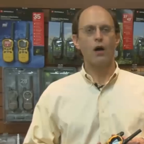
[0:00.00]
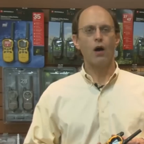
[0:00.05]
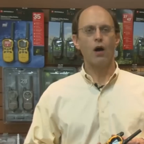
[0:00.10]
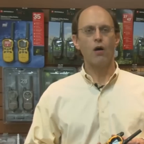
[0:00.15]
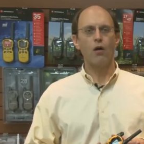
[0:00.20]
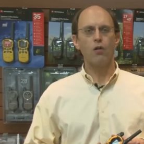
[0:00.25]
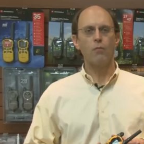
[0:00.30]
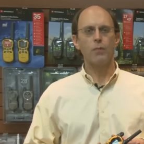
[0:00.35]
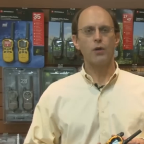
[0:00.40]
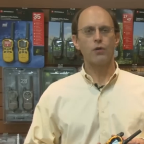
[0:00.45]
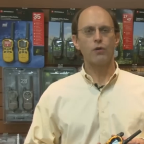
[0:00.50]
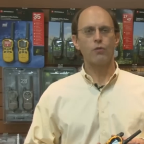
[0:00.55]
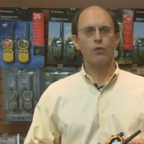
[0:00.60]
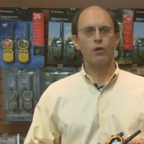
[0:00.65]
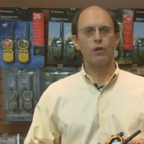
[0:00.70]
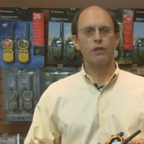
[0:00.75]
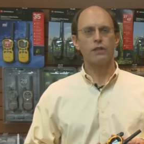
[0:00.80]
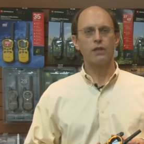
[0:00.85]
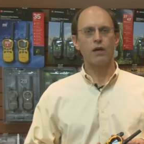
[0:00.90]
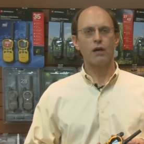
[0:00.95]
All
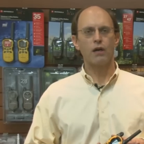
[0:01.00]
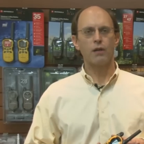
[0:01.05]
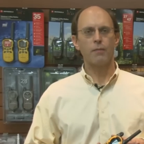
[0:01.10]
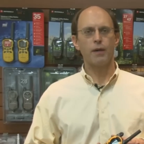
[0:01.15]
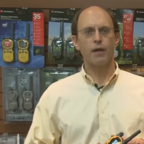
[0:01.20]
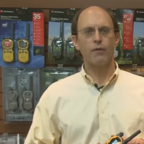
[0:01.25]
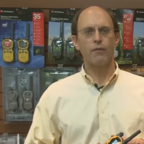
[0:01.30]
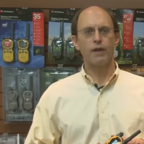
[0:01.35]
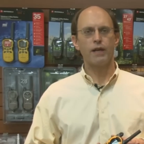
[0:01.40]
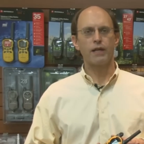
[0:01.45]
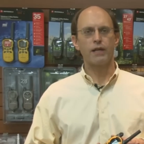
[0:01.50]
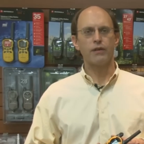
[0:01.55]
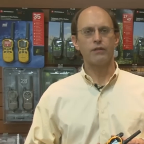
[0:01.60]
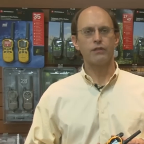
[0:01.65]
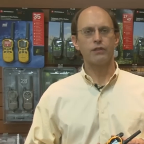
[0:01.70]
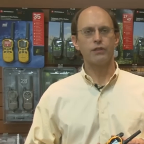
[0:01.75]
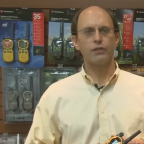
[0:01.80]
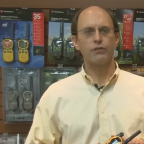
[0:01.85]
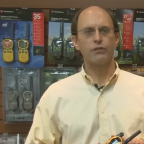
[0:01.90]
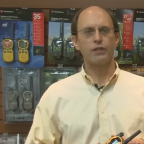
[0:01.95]
Motorola Talkabout
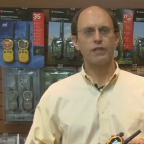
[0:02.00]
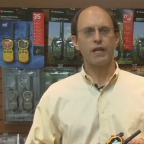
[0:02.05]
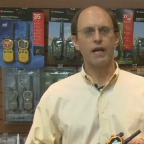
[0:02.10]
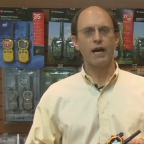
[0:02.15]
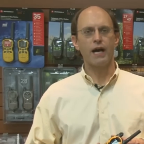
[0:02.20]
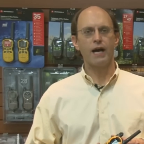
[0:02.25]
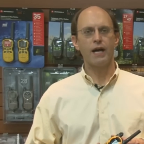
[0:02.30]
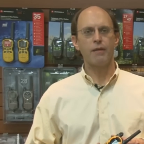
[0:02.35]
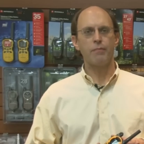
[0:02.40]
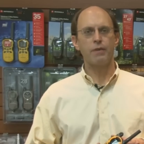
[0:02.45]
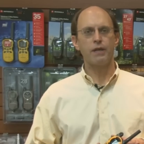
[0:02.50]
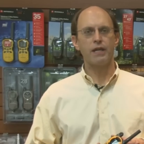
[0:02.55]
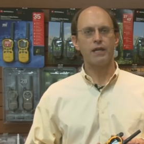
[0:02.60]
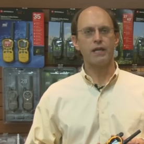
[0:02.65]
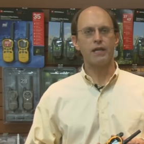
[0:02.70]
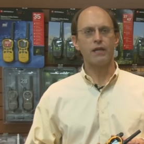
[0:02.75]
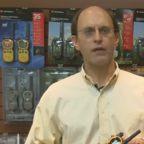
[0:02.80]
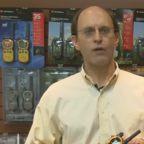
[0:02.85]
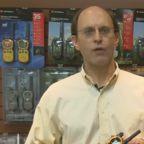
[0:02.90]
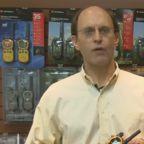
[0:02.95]
radios use the
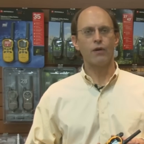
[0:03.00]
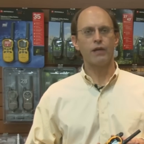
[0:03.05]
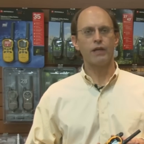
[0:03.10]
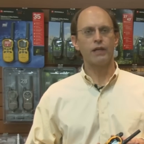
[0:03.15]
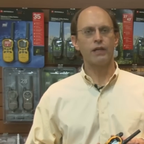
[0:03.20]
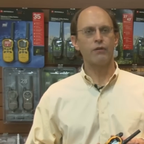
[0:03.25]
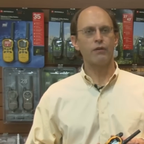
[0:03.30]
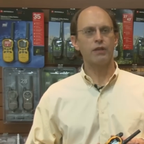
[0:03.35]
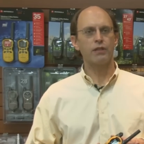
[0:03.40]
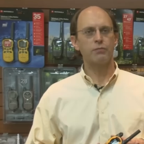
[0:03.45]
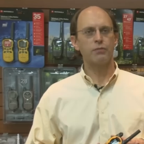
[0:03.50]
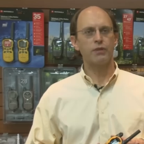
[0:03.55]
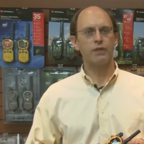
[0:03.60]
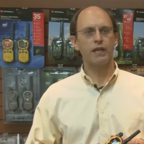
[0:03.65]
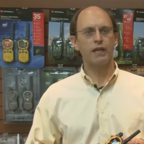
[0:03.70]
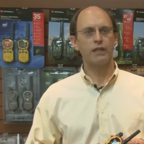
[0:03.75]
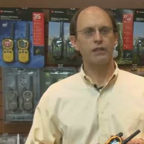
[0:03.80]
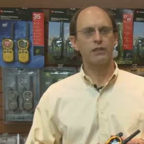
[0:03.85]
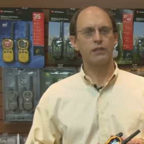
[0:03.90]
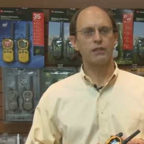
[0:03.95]
IP, or Ingress
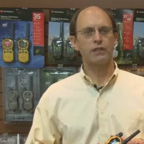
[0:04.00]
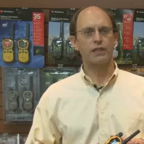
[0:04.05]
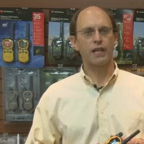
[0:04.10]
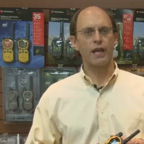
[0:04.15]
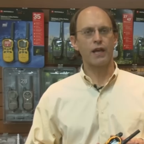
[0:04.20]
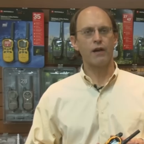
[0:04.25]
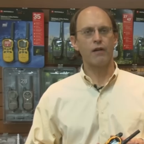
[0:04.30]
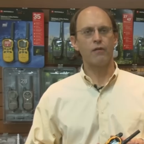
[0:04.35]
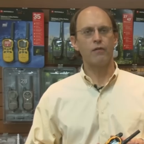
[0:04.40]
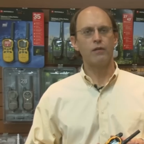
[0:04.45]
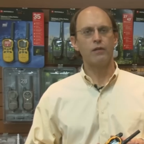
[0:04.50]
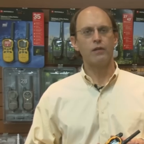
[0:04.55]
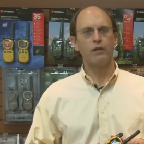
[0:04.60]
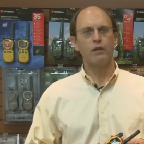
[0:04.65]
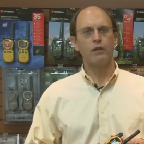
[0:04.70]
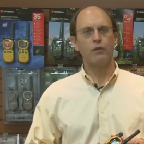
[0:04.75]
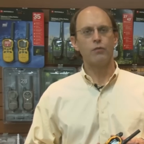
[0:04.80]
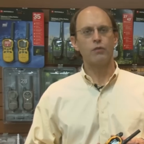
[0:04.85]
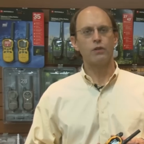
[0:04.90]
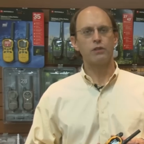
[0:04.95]
Protection Scale,
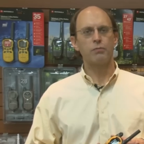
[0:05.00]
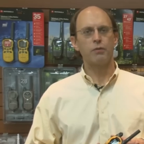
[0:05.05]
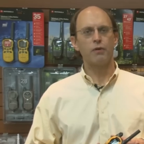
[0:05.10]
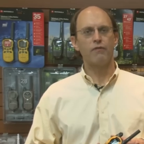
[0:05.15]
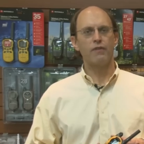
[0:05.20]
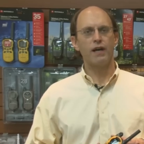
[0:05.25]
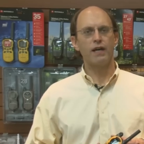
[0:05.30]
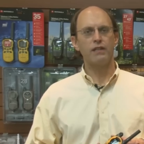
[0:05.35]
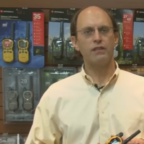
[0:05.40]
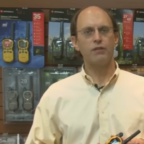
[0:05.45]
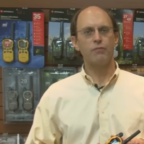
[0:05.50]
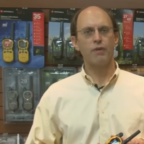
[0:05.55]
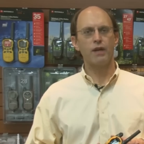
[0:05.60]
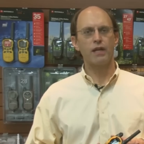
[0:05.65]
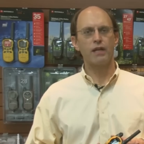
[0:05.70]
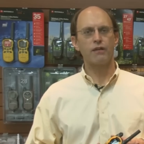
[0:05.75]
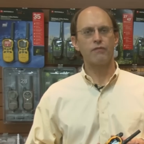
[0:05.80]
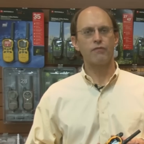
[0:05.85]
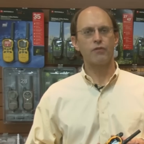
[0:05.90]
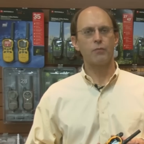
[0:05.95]
which provides a
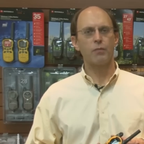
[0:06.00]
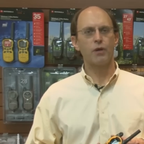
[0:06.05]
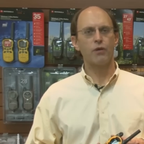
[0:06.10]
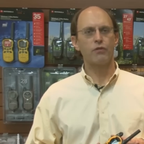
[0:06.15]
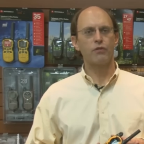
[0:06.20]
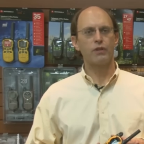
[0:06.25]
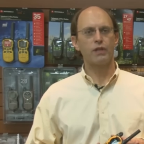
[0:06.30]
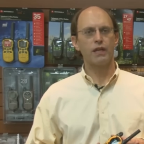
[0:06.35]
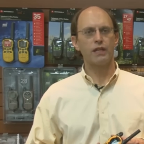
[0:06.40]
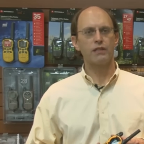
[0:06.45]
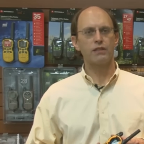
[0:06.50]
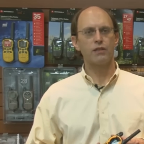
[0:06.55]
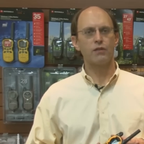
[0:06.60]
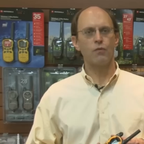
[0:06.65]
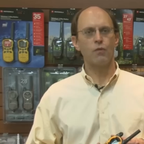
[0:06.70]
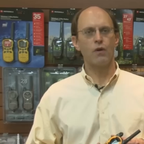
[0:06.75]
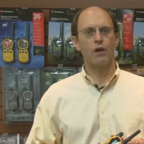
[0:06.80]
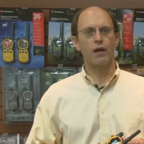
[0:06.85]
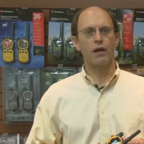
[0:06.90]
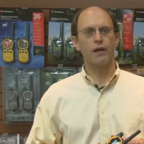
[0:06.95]
rating for both dust
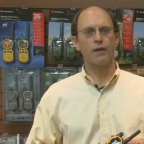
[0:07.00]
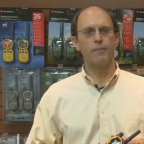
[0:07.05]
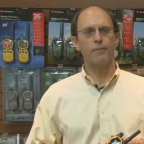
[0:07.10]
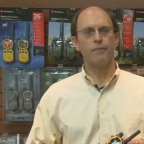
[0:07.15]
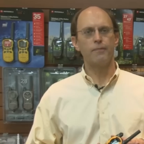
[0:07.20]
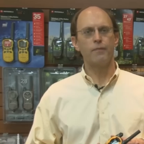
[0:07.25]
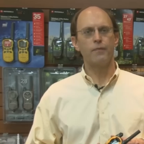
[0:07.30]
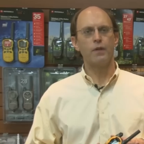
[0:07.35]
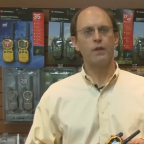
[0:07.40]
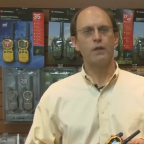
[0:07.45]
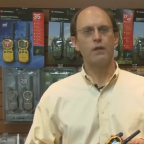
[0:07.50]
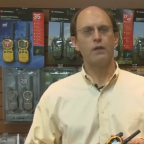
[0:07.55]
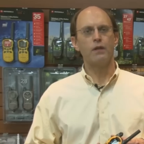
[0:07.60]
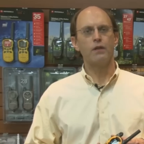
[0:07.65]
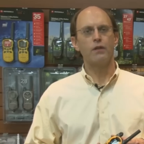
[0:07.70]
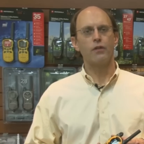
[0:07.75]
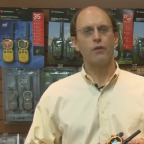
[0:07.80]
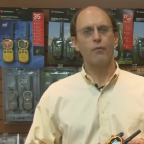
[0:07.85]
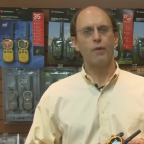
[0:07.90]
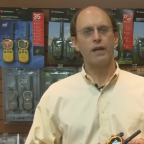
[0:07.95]
and water.
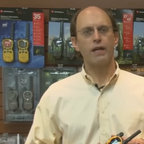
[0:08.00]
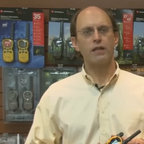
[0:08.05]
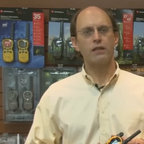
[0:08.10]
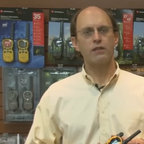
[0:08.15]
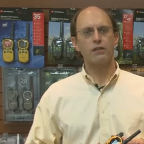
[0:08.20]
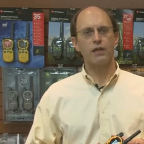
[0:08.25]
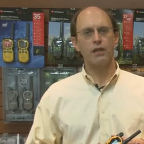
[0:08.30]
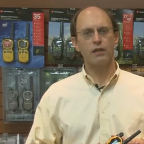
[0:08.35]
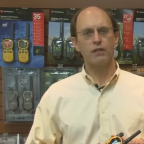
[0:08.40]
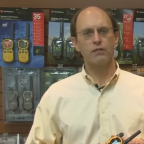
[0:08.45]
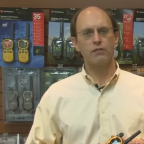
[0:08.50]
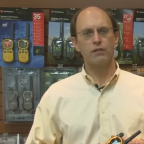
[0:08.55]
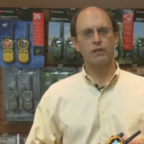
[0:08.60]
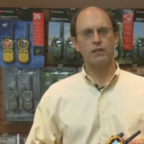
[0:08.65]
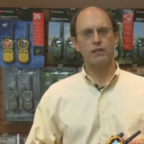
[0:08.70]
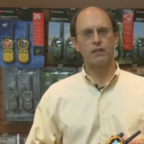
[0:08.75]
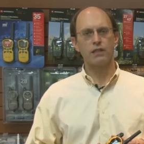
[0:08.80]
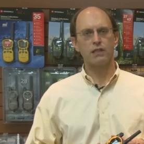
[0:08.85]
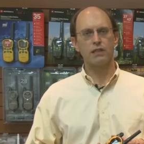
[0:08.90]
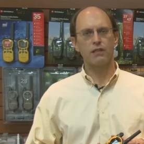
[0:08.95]
The ratings code
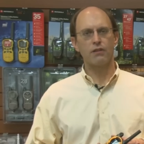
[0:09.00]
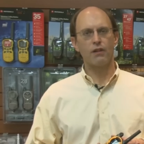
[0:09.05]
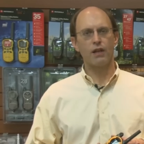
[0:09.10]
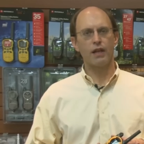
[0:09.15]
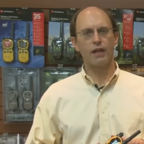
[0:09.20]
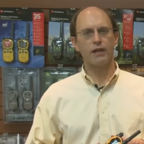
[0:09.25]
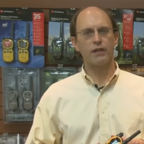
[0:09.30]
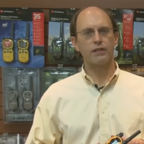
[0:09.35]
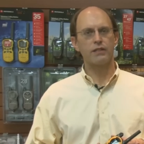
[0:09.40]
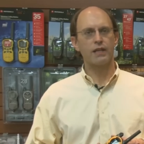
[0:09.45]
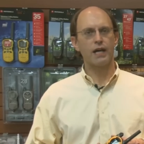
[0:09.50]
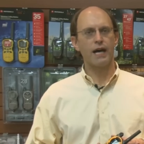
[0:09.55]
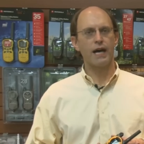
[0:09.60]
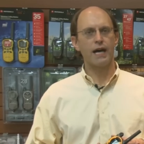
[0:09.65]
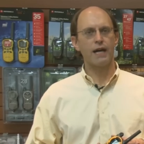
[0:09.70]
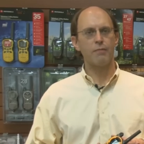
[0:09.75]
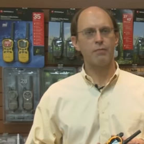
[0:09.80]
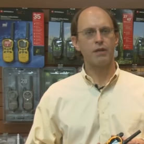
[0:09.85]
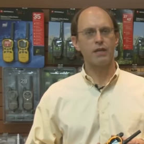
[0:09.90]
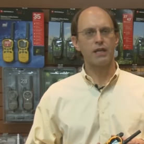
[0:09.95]
consists of the letters
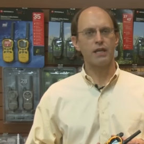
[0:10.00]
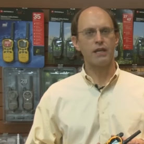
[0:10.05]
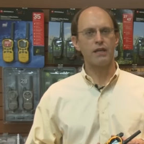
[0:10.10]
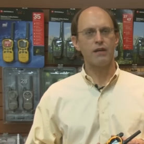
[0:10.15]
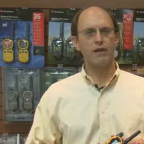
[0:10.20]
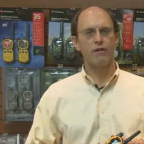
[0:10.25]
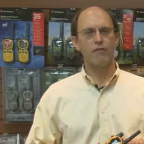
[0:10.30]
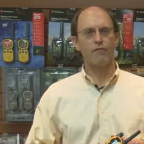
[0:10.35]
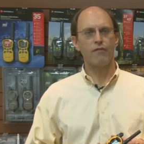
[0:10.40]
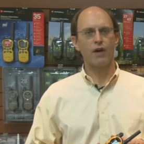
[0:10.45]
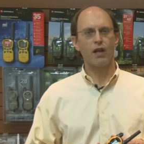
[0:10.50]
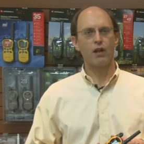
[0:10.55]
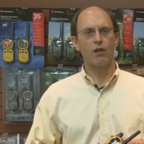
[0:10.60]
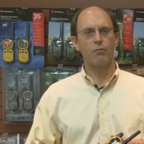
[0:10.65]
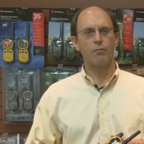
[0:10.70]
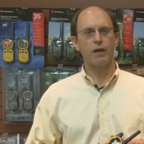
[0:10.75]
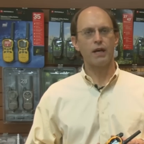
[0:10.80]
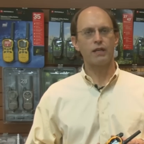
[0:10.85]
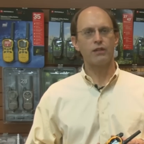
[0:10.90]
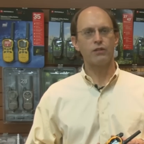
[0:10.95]
IP,
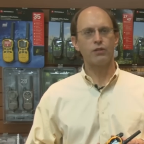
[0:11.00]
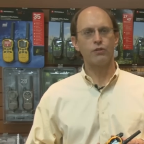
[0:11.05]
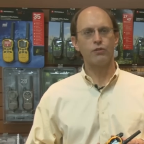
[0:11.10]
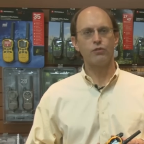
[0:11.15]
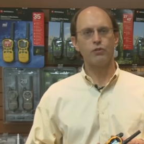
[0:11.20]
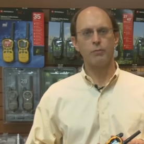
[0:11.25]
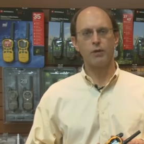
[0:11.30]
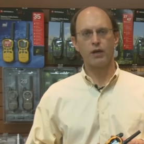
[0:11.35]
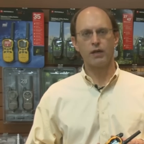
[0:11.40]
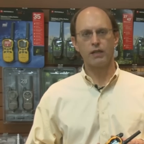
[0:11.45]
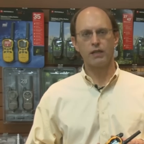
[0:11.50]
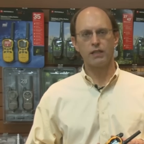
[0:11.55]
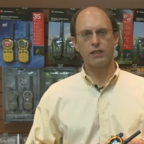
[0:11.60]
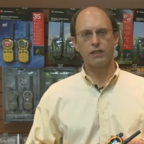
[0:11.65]
followed by two numeric